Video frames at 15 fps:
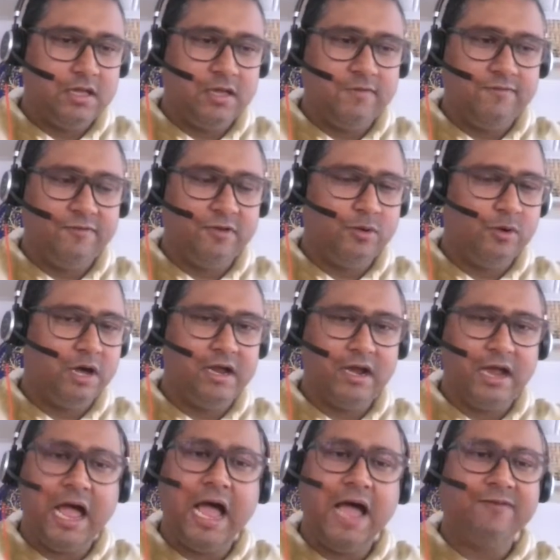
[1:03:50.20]
if you are
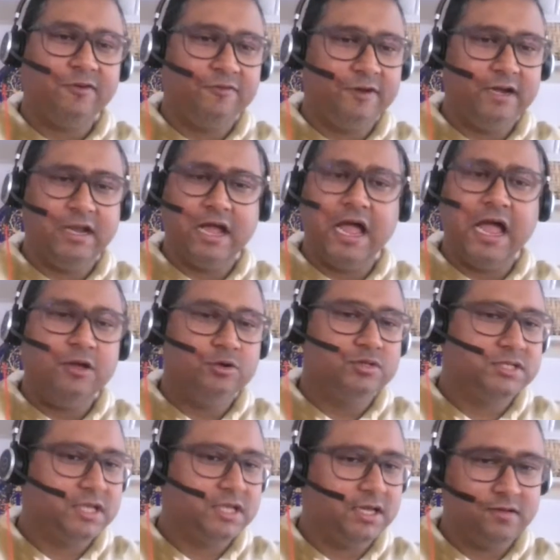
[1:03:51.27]
half of it, I
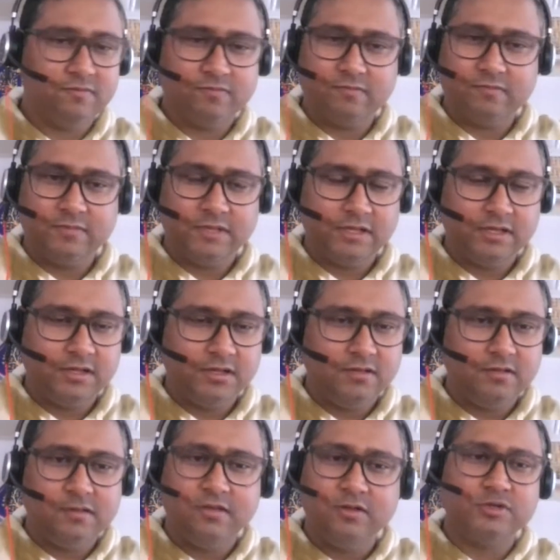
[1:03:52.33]
would say
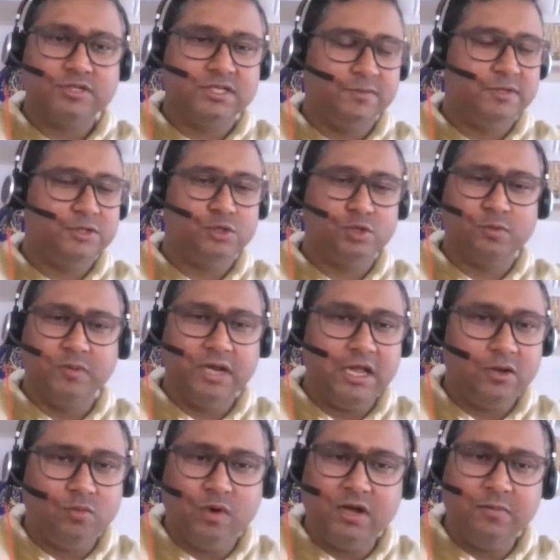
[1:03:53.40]
your CV should be
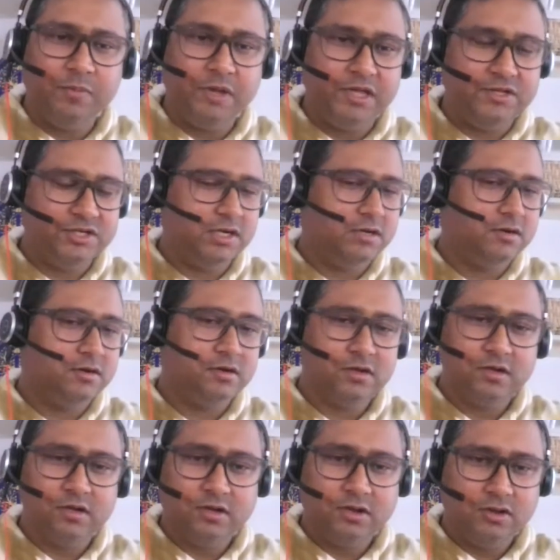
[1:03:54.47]
like one pager,
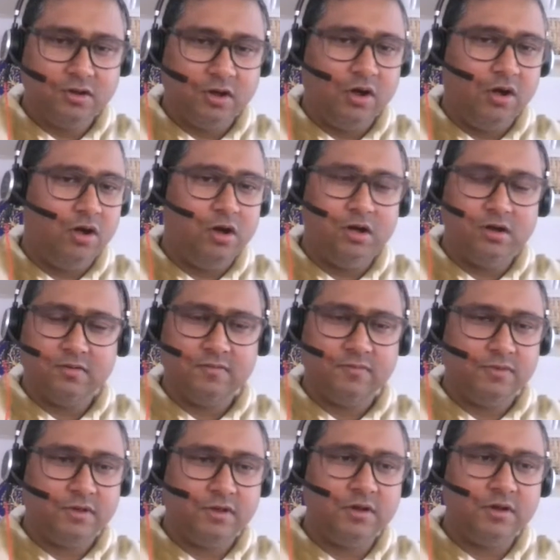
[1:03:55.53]
or
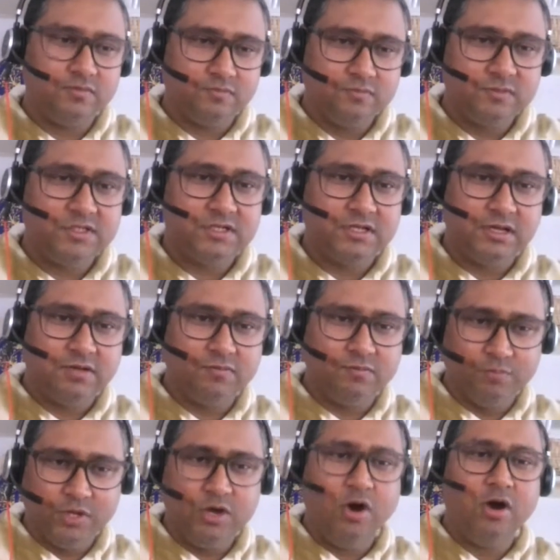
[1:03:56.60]

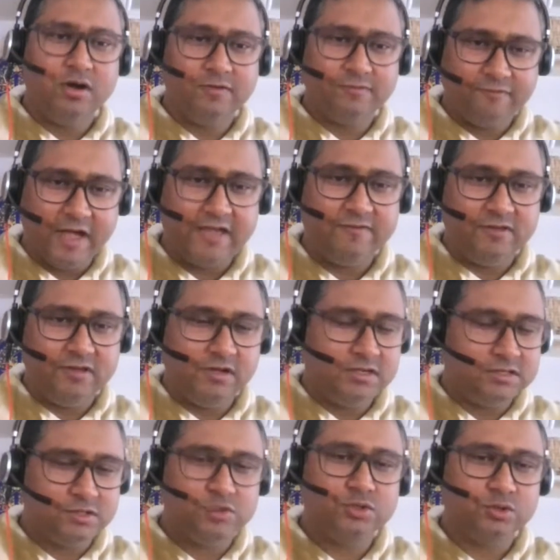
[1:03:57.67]
beyond 5
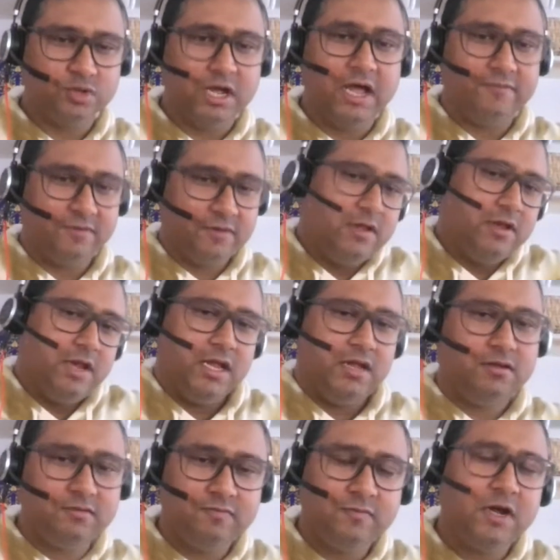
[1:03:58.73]
years you should have like
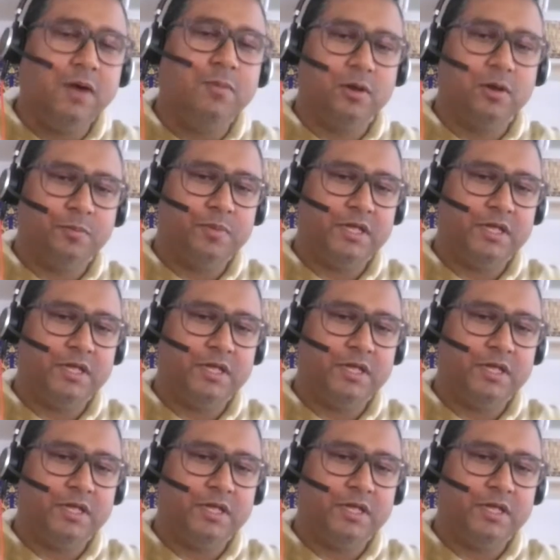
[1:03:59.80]
couple of